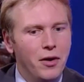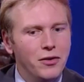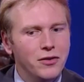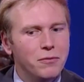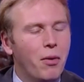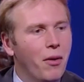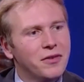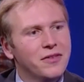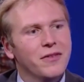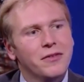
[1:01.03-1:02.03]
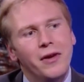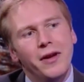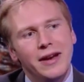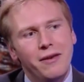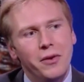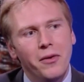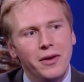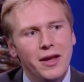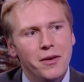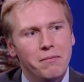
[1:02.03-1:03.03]
because it's positive, it's not, and we're
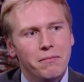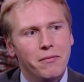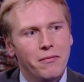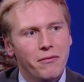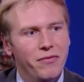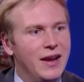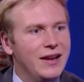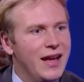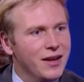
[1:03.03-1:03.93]
not here for any